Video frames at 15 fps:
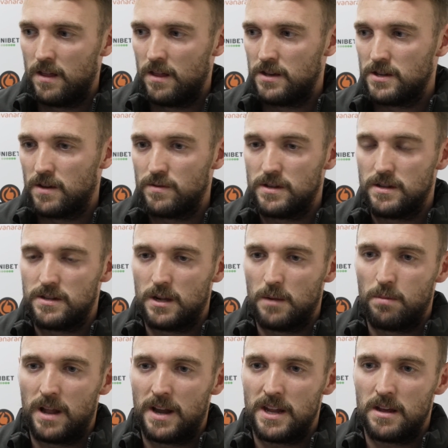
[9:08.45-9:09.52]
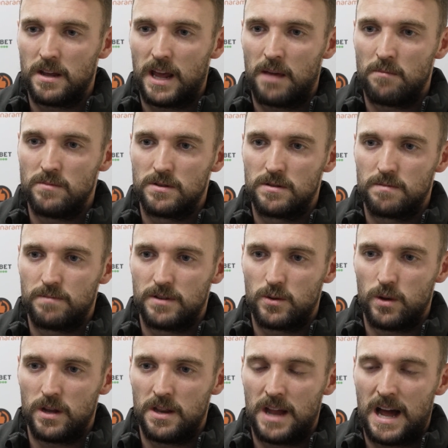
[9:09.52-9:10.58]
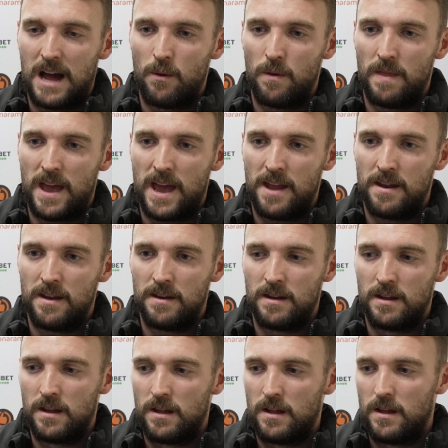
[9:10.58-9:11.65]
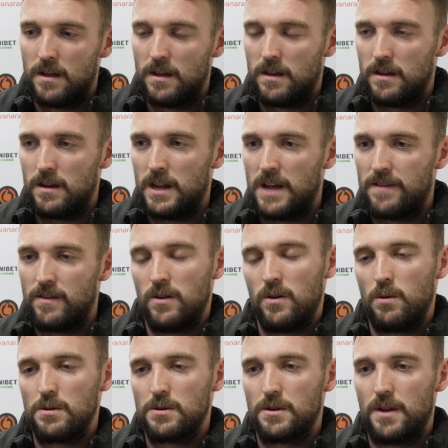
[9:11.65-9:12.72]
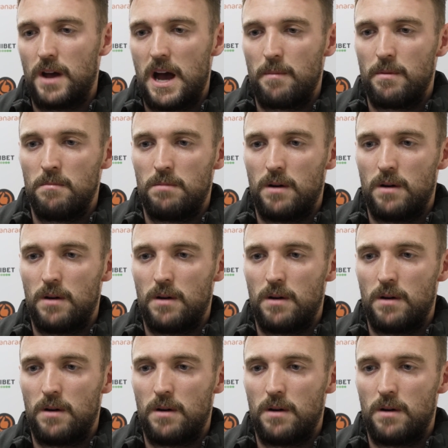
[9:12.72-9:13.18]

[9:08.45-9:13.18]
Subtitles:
There's obviously still plenty of games between now and then, and you never know what's going to happen.